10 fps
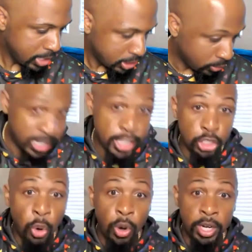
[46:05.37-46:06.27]
So this
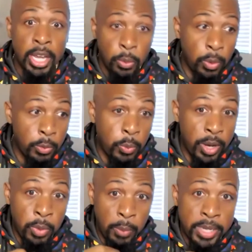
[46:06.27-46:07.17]
quarter,
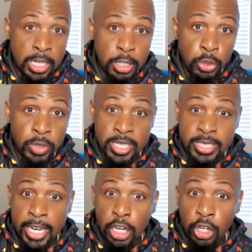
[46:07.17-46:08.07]
what we need to do in the
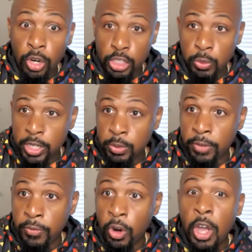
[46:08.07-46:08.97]
second quarter of
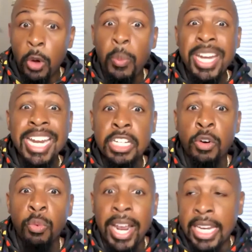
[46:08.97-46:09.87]
2024, we need to
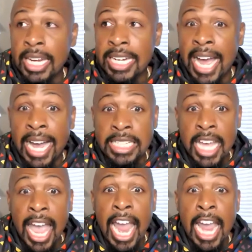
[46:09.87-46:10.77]
recognize
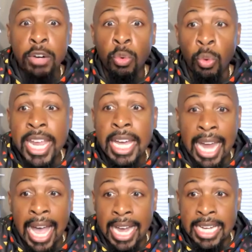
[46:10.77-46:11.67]
and
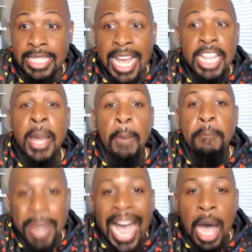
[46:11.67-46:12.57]
realize the
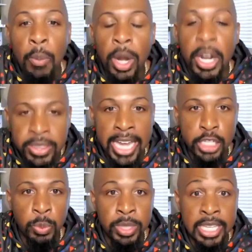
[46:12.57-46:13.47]
power that
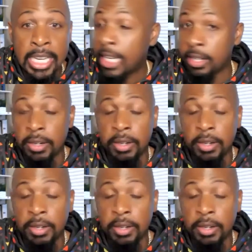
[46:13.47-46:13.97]
is within.